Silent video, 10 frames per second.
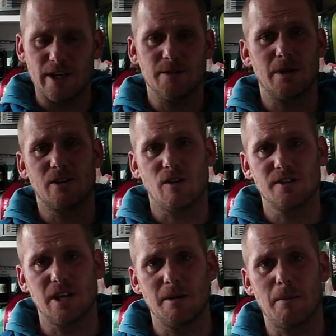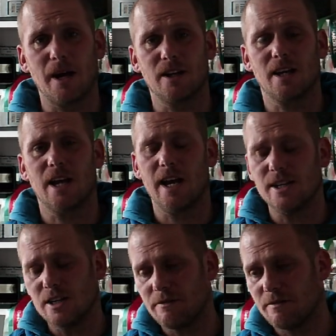is because obviously the back of the cage,
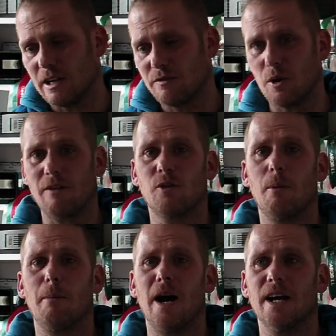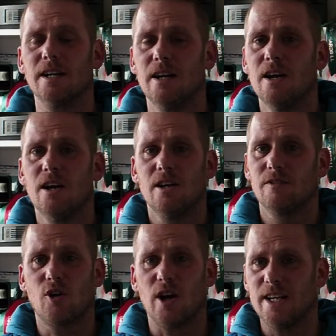if, if you have got my, you
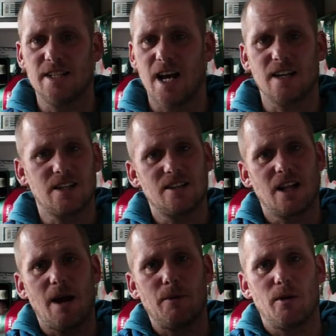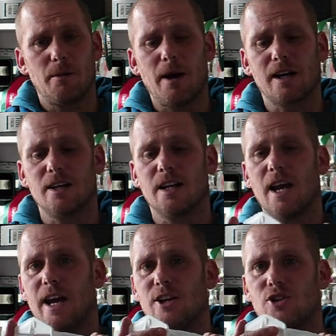have got easy access clamp at the back of the
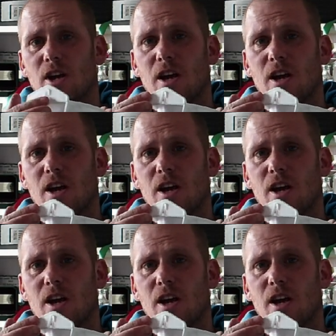cage,